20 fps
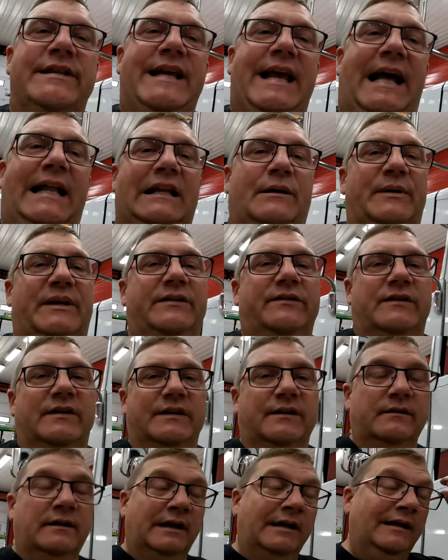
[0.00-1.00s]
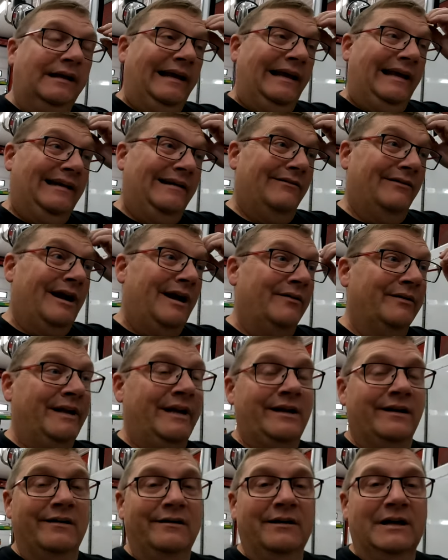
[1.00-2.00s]
in the elements, and around
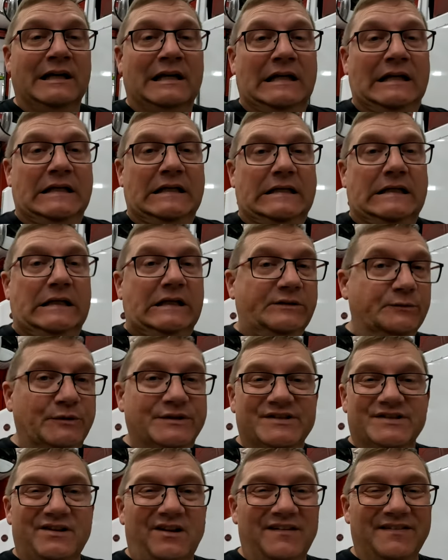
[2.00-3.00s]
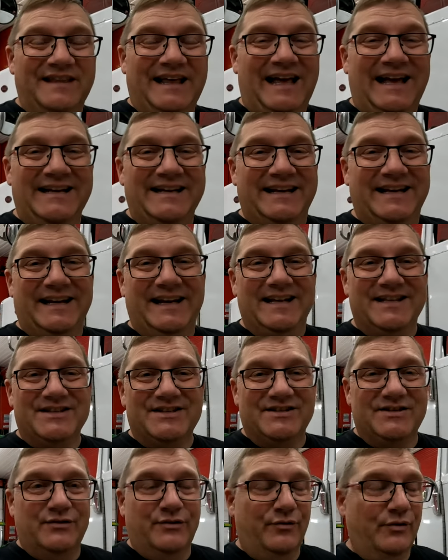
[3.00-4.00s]
here with salt and that, it
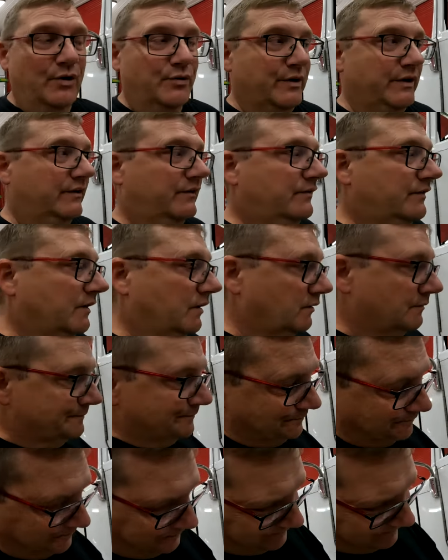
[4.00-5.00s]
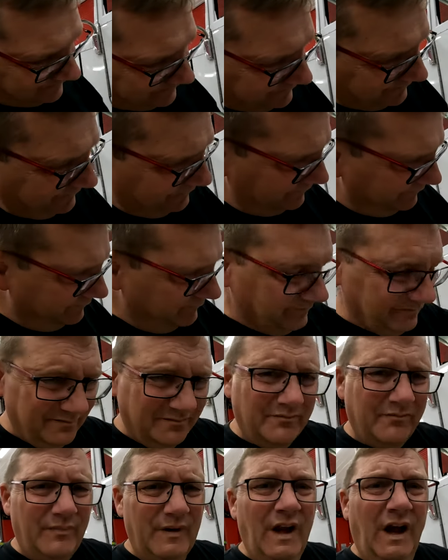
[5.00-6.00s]
gets corroded. So
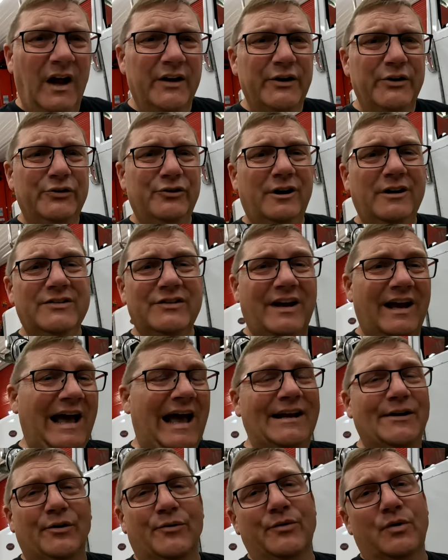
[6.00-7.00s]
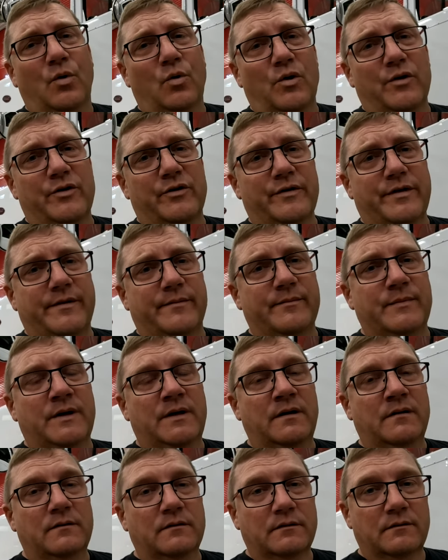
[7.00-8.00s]
on new trucks, I don't order them
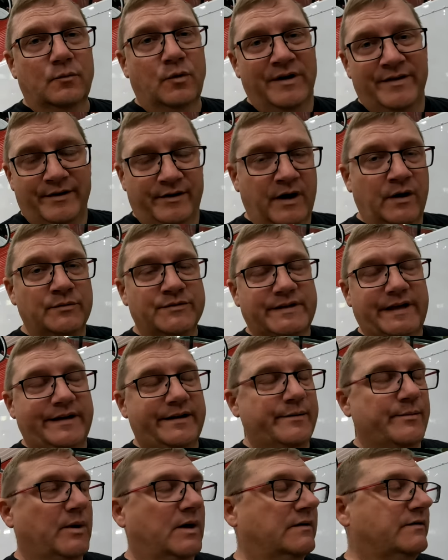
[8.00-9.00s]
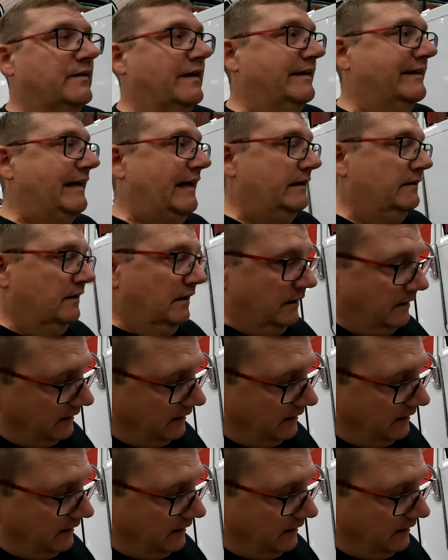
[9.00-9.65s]
where they're outside of the box like that.